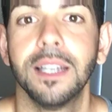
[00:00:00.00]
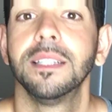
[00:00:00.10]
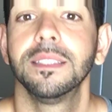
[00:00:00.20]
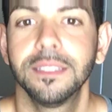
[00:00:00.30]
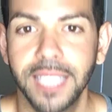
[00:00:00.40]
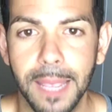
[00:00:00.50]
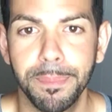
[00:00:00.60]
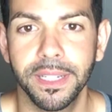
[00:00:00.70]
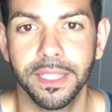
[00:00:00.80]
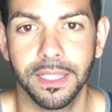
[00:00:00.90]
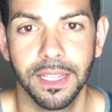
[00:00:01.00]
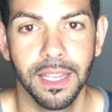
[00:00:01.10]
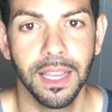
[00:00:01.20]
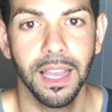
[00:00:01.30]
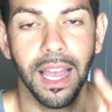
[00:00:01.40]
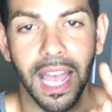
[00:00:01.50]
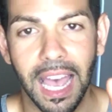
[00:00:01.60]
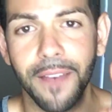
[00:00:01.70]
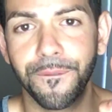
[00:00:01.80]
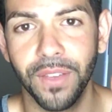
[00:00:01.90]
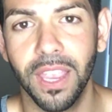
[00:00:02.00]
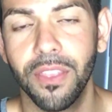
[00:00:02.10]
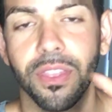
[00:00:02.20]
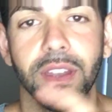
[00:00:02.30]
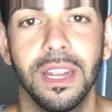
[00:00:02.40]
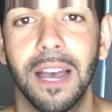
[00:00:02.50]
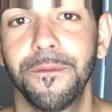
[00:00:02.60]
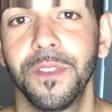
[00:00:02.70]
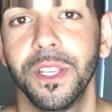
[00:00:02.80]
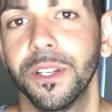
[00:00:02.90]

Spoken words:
Type it in. Have faith, not fear.